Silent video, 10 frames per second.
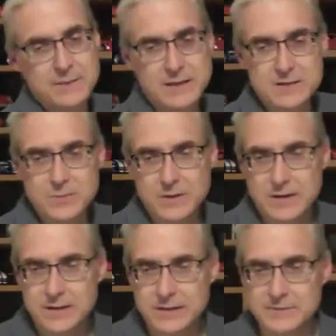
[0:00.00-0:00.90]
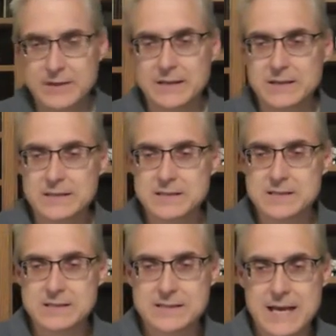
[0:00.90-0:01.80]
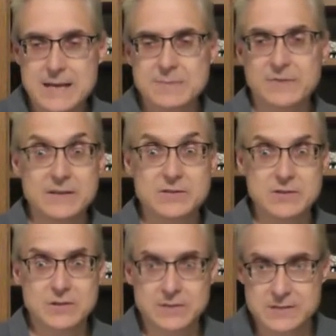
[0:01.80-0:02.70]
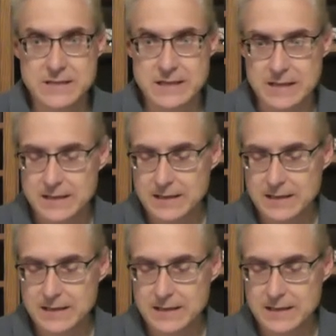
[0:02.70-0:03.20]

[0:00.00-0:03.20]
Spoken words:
because we're all living in this time of uncertainty.